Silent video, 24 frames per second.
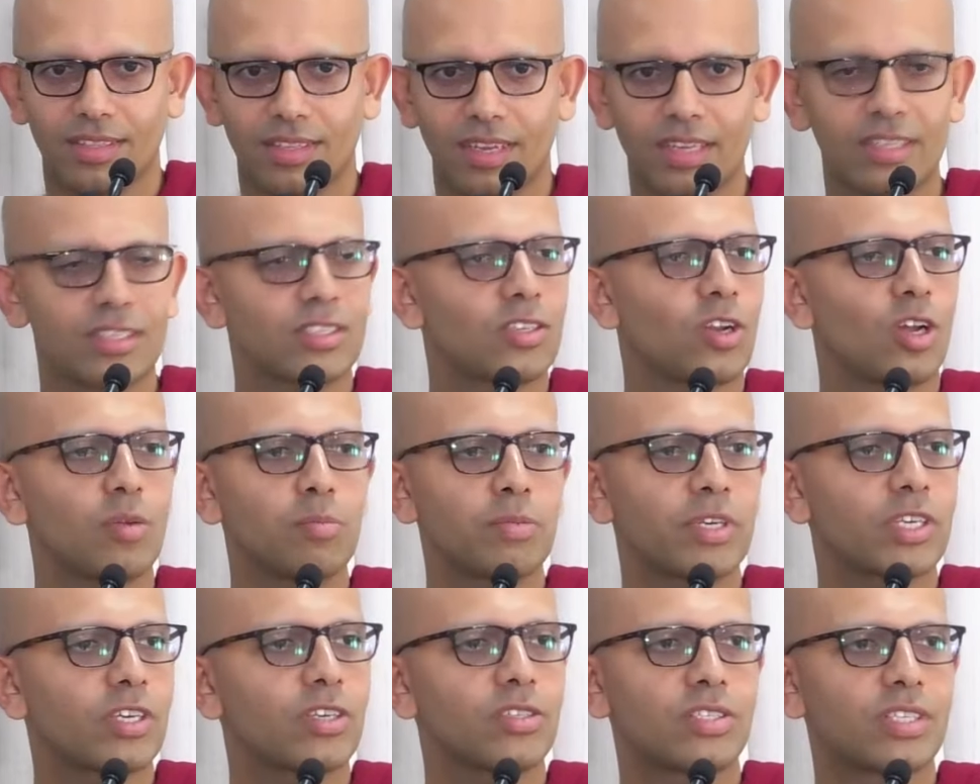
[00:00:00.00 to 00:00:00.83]
It's not
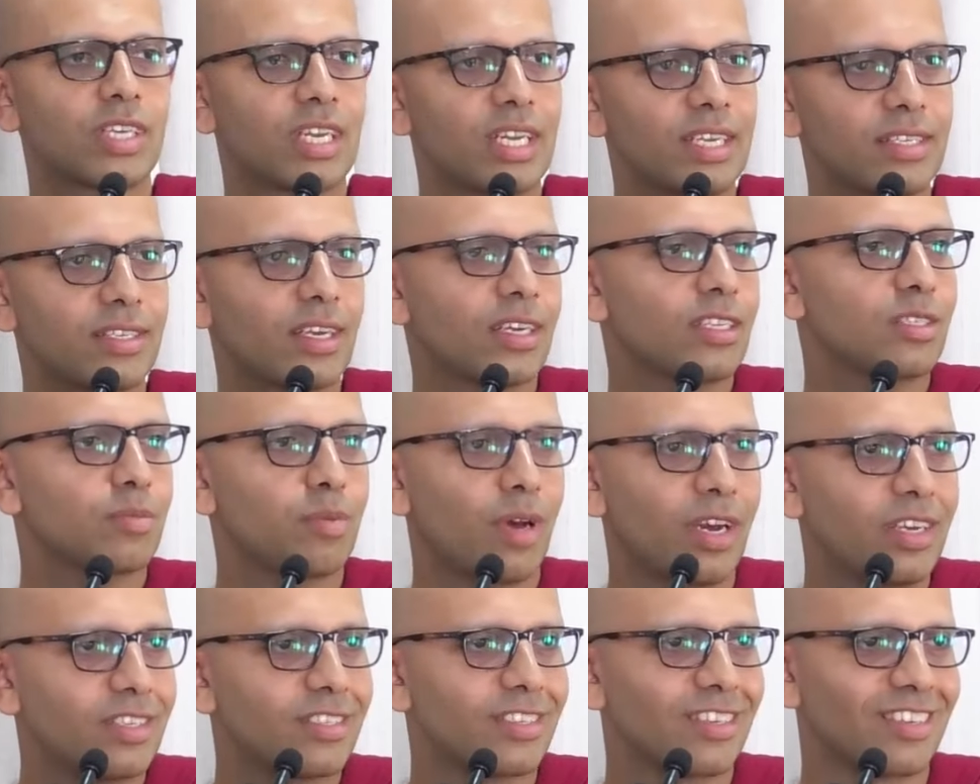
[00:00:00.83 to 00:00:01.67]
because chilies are
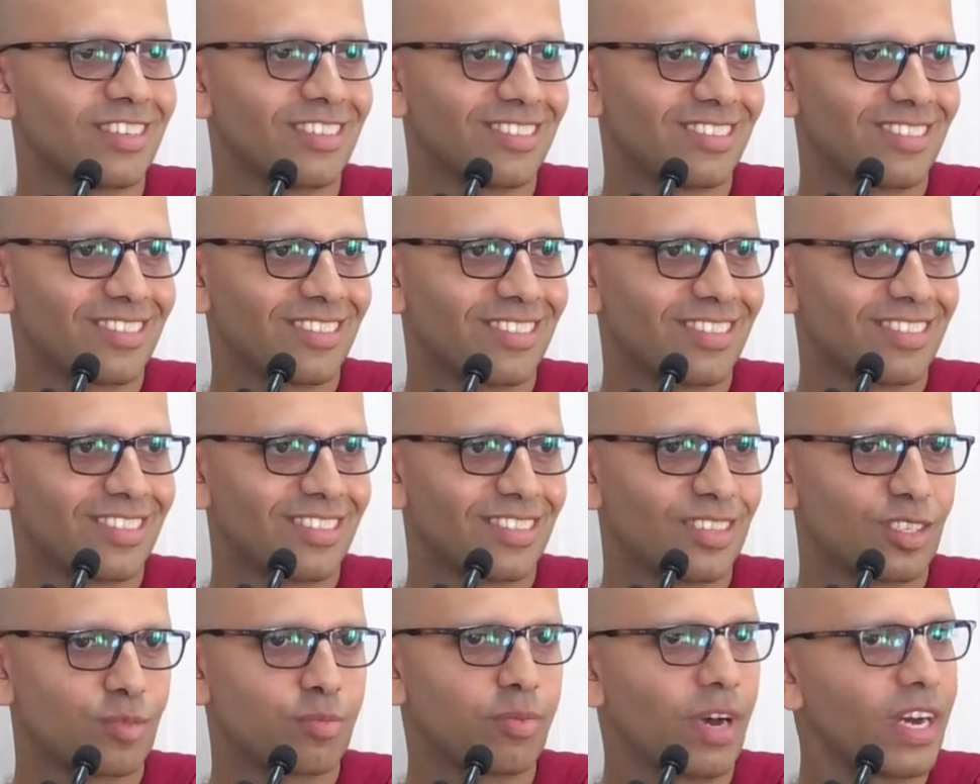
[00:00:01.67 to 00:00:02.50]
spicy.
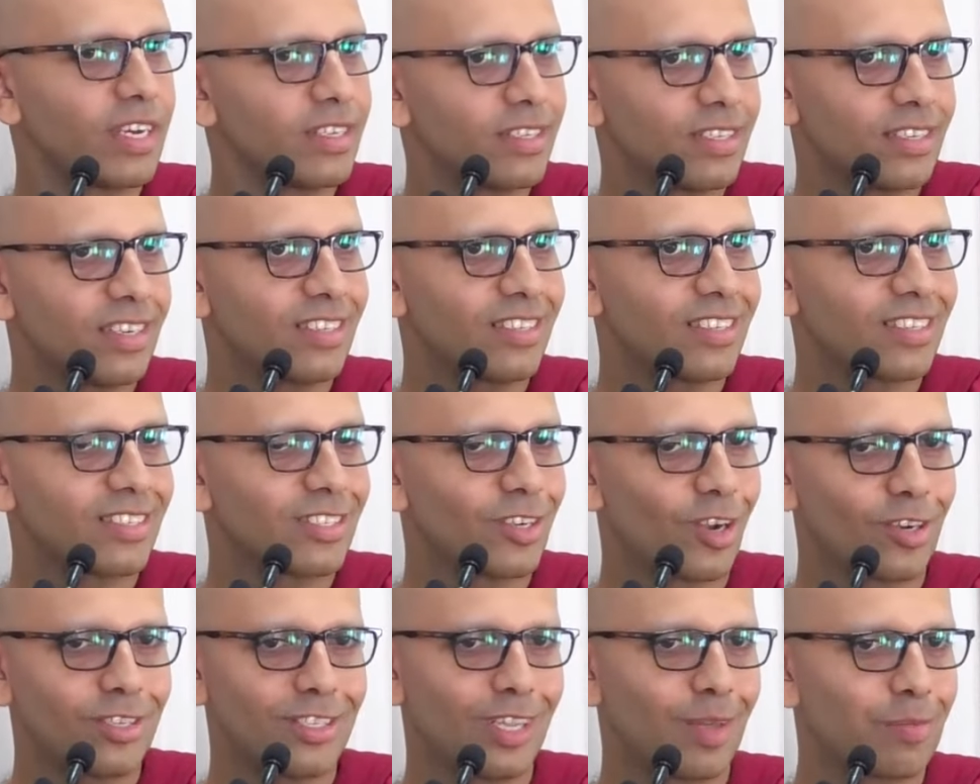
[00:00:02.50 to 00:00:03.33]
Spiciness is
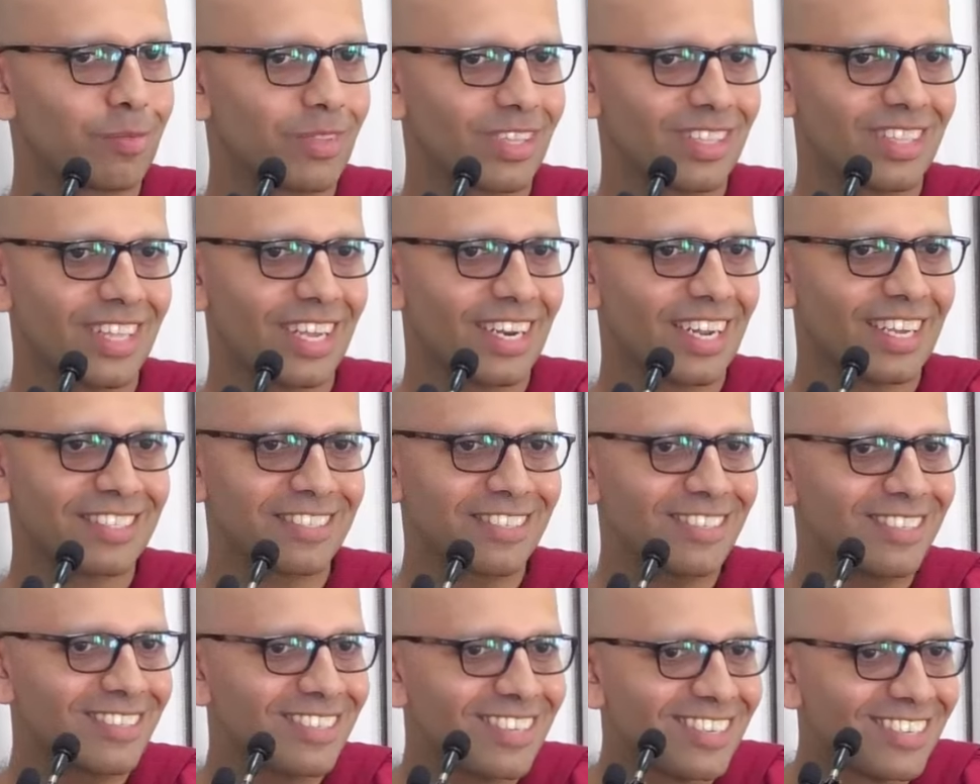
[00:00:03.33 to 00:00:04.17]
not something that
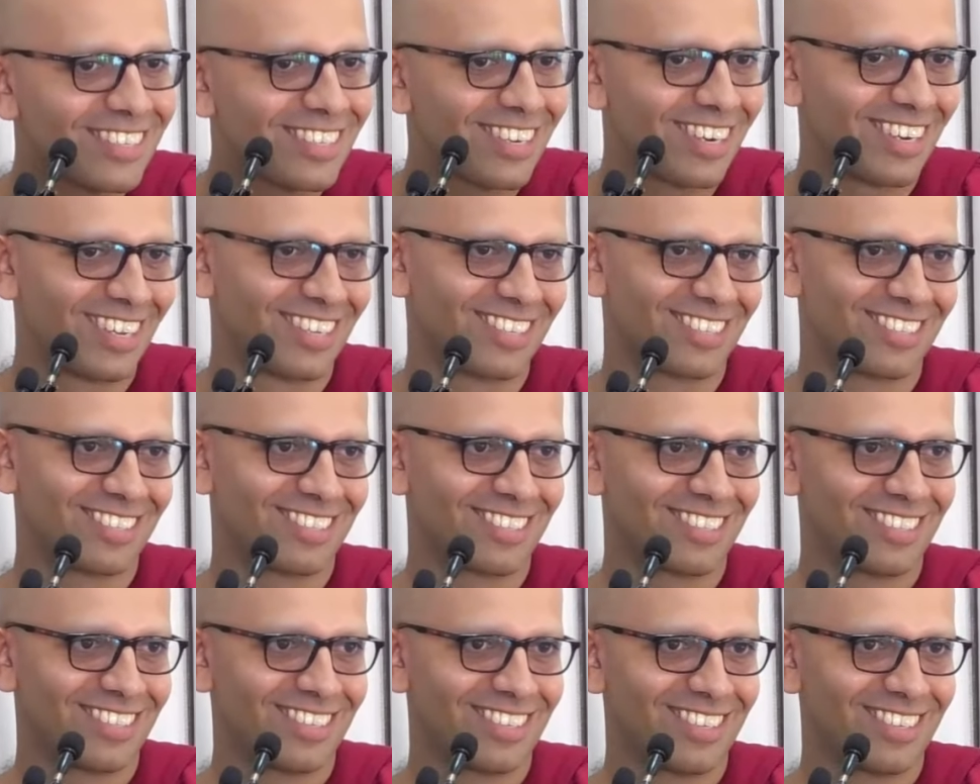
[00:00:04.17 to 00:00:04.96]
exists in chilies.